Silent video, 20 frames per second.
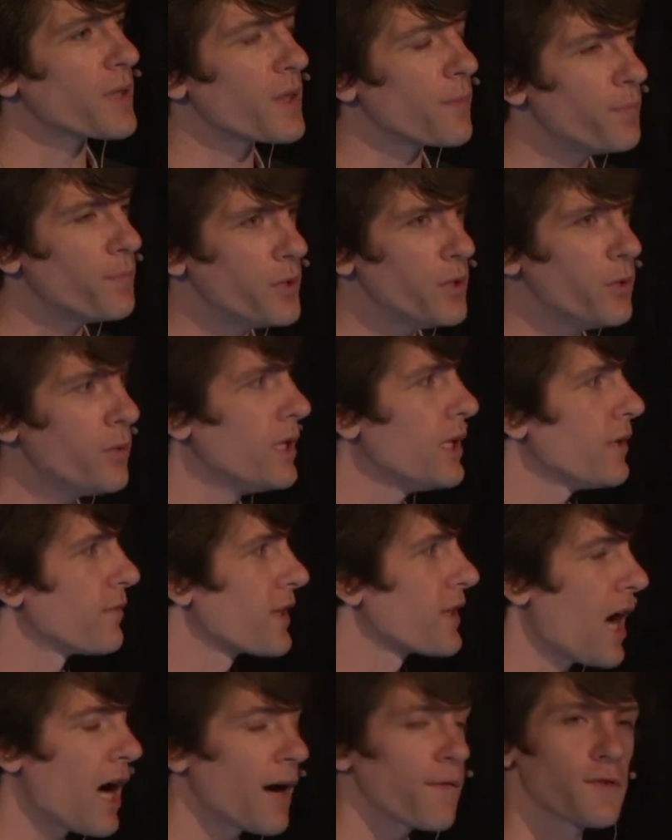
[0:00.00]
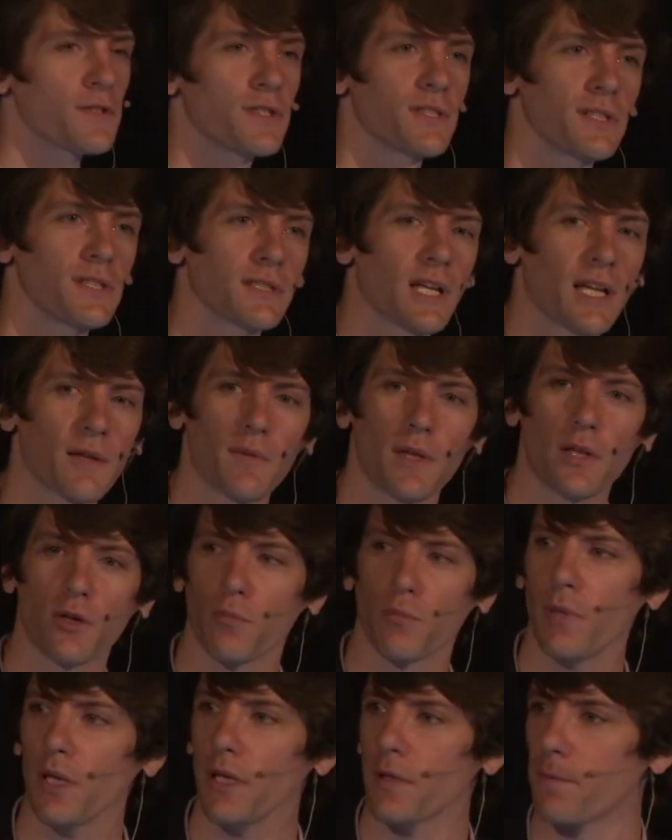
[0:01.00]
beauty of conferences like
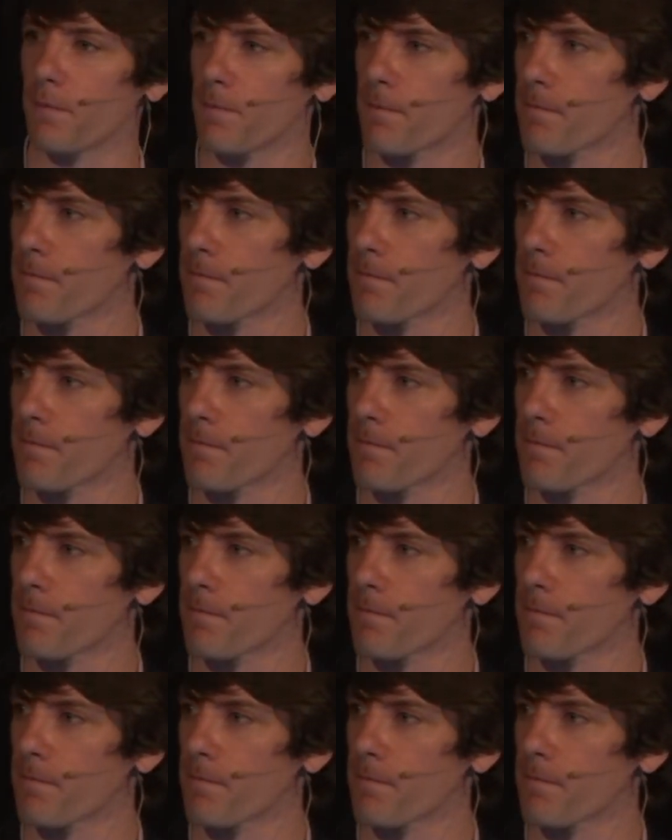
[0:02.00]
Intermitten